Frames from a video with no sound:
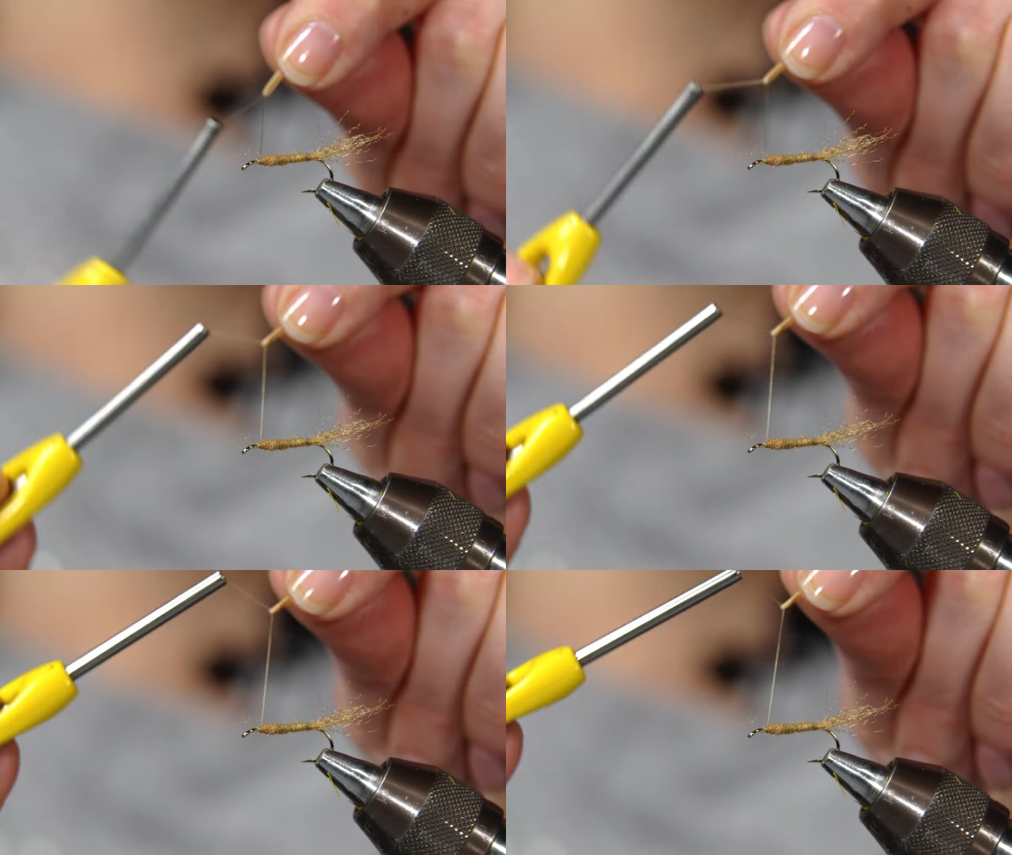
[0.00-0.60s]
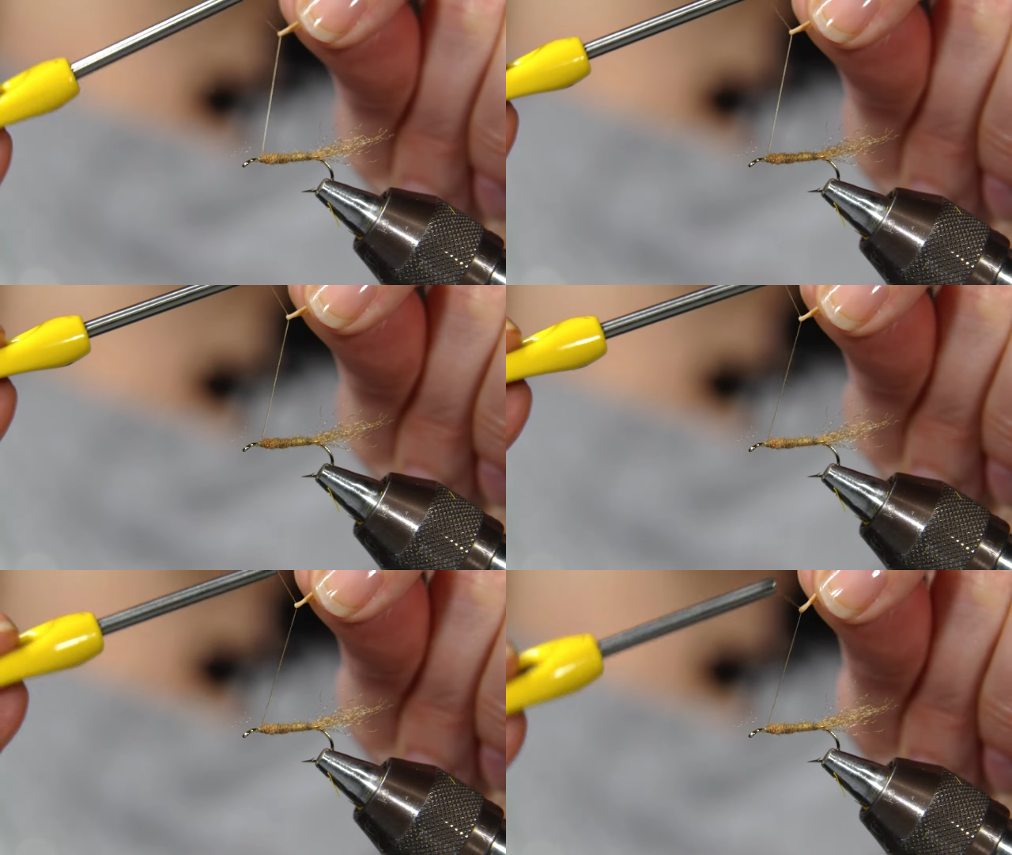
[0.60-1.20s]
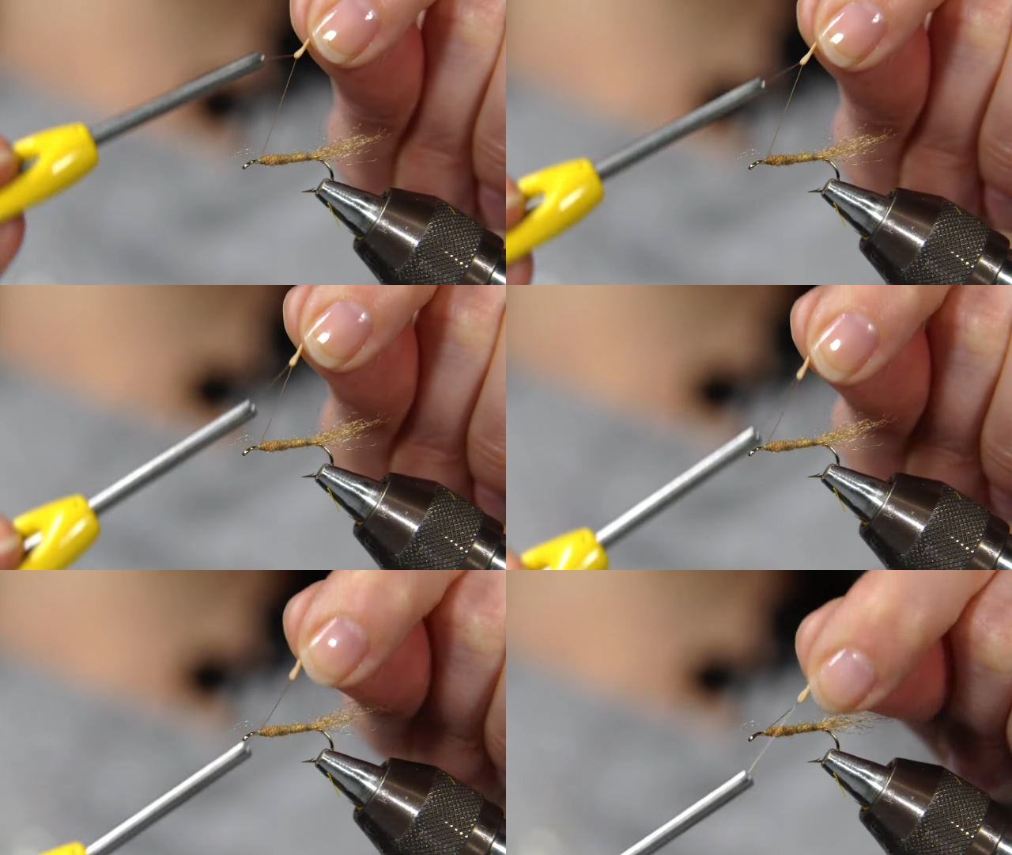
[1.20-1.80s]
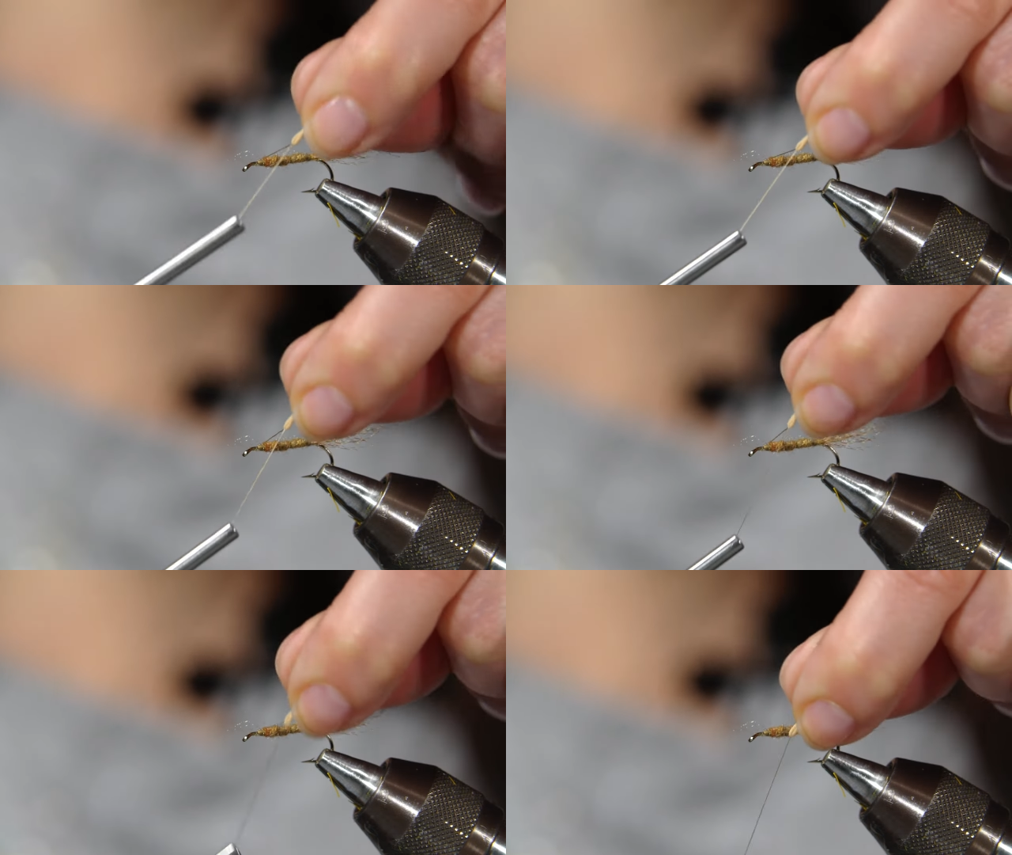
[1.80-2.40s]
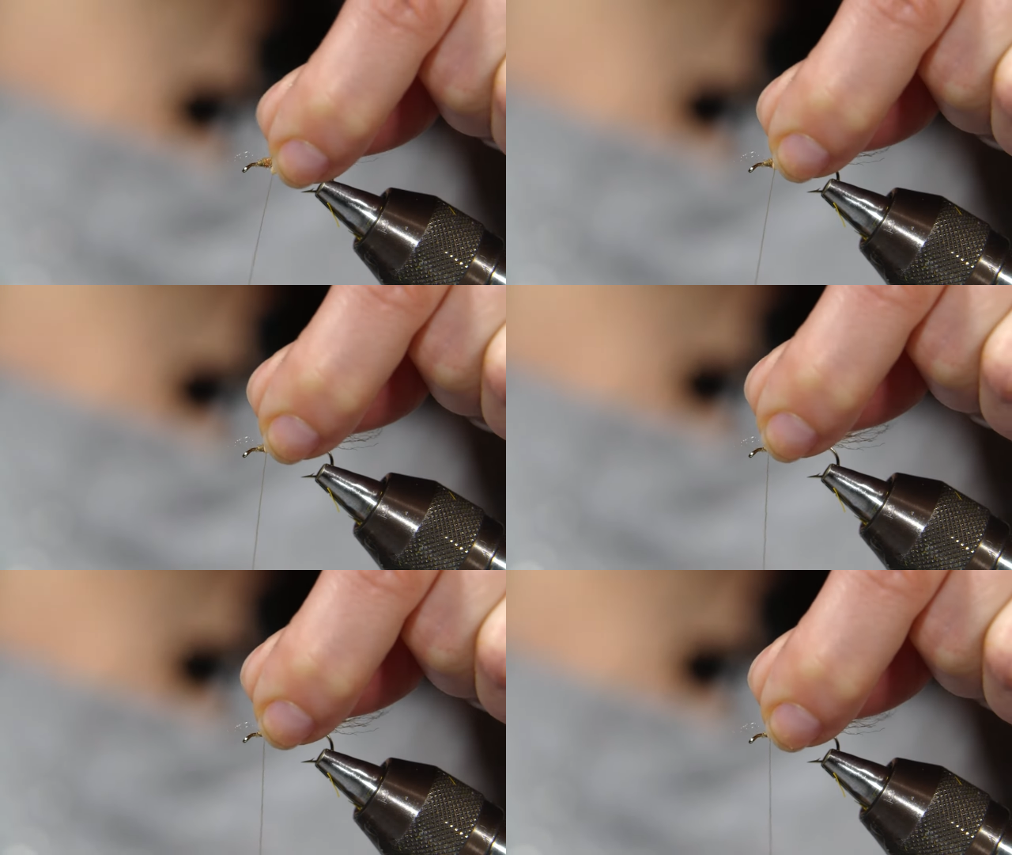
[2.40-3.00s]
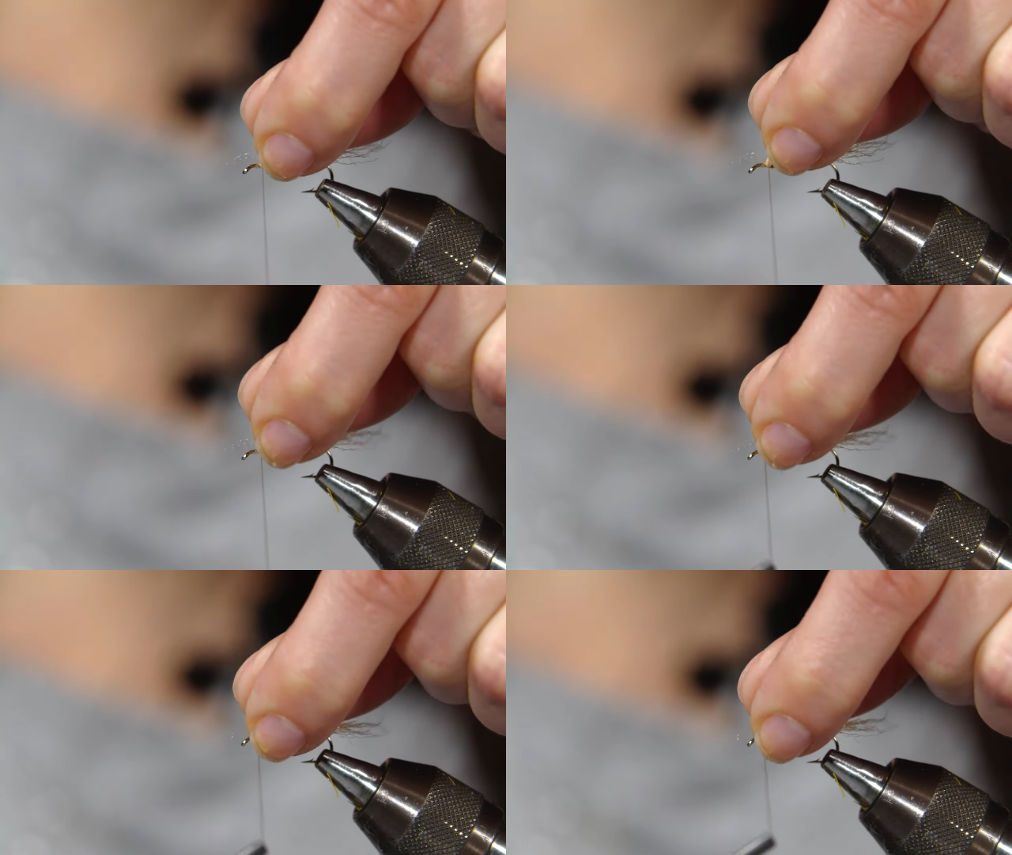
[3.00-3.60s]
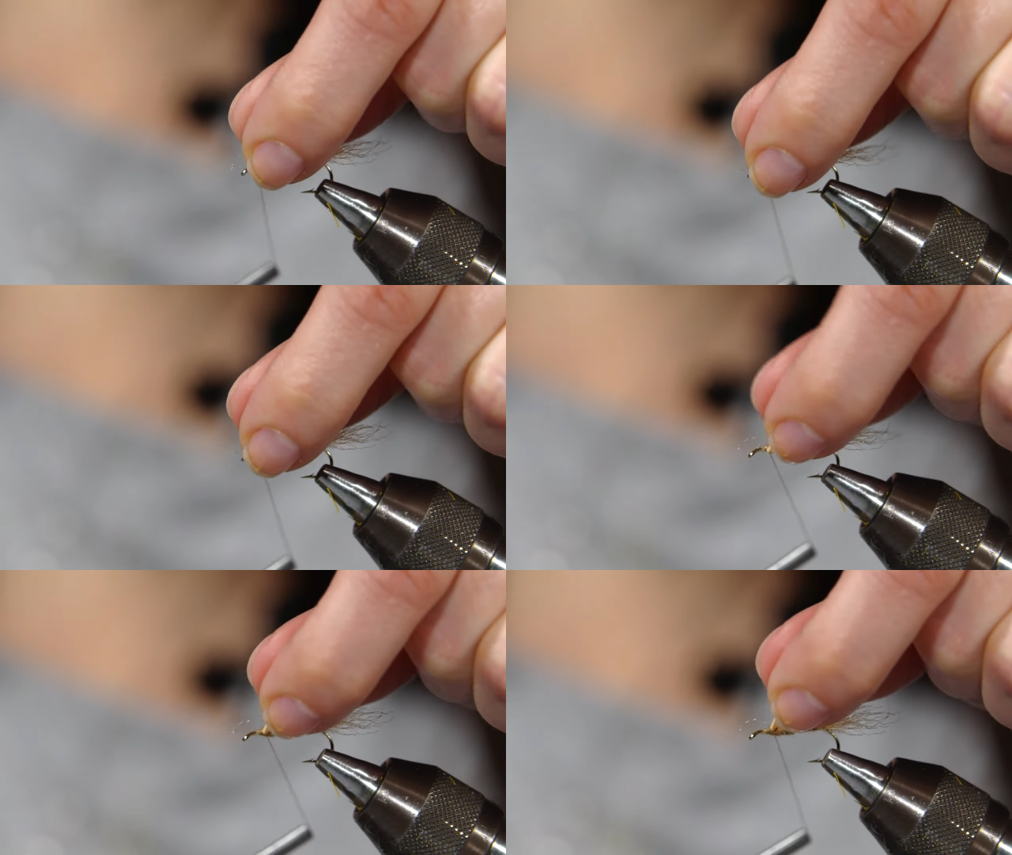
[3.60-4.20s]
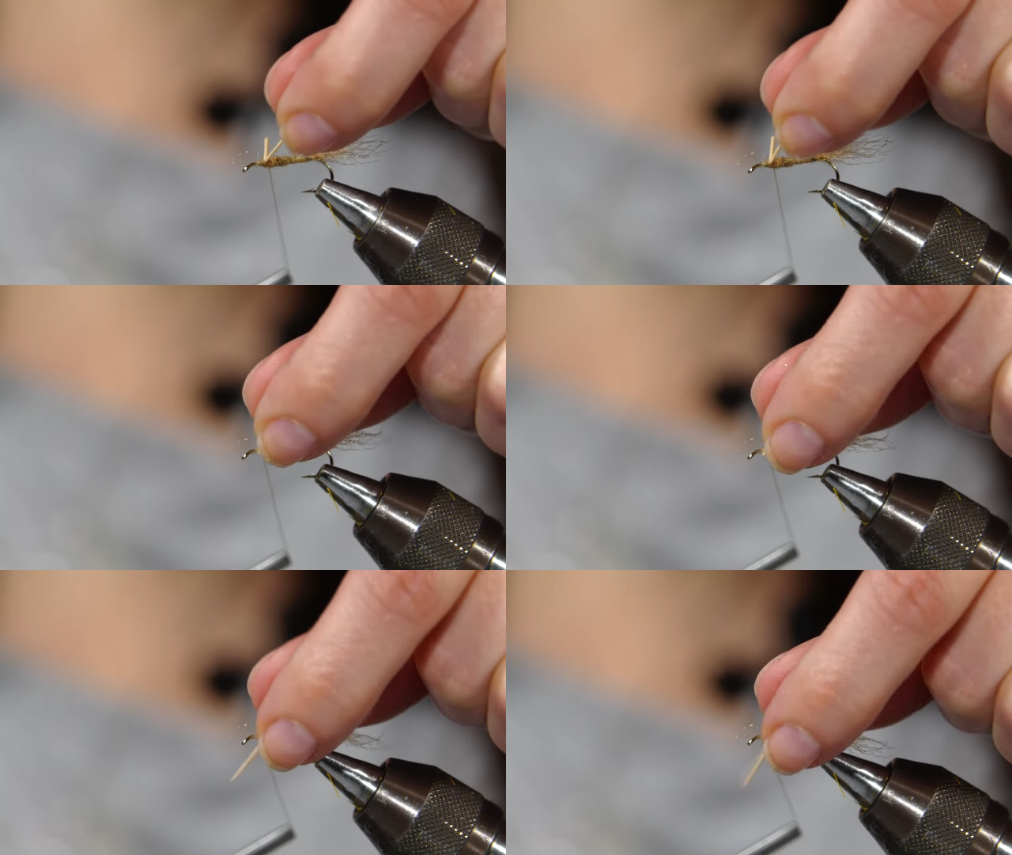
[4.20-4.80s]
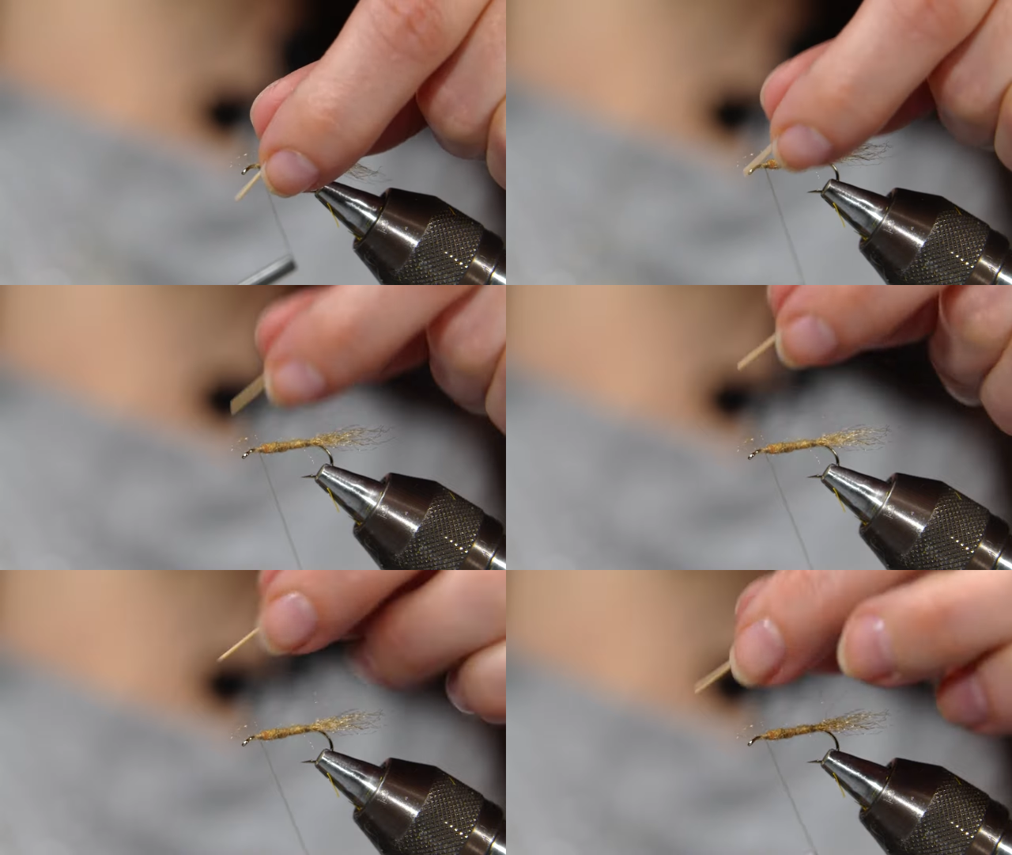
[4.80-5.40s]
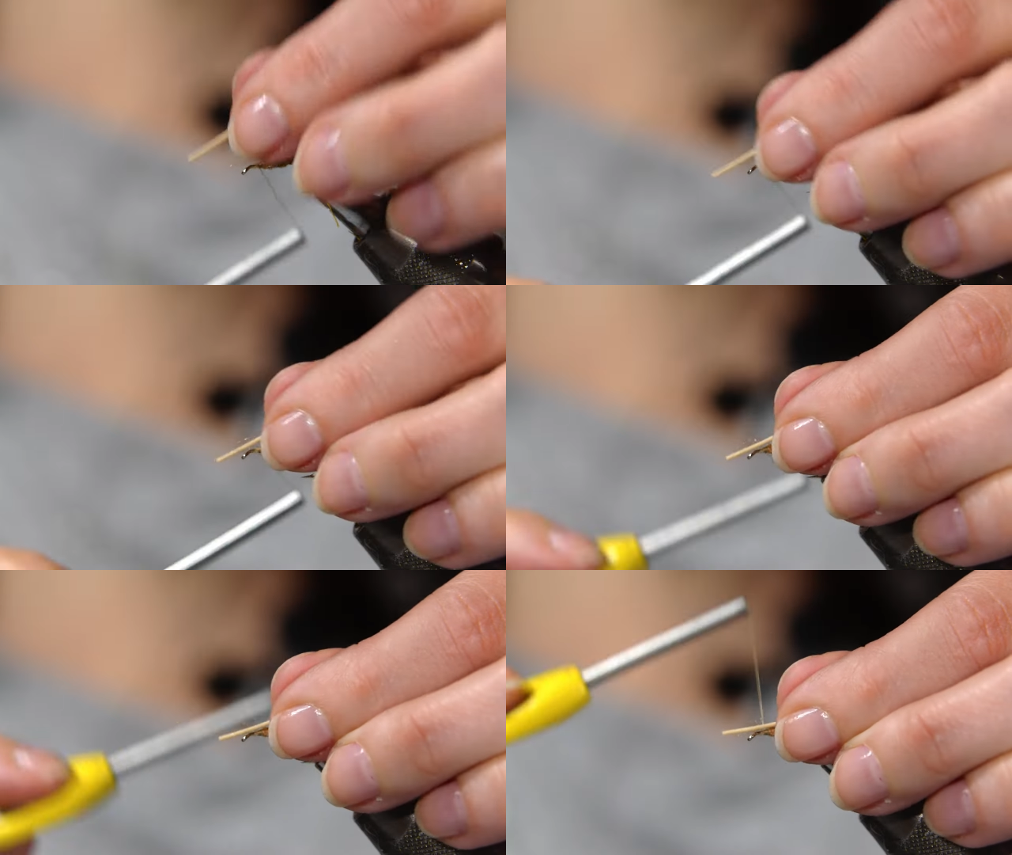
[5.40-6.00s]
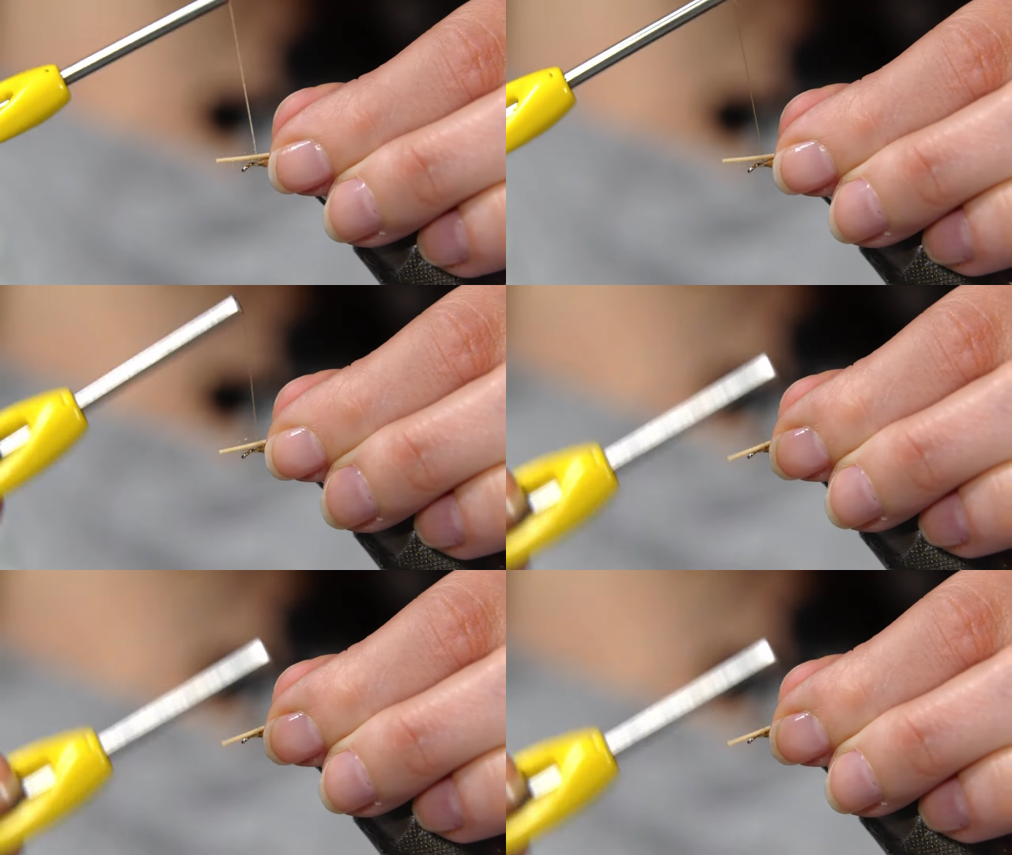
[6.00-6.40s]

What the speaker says: (no speaker visible)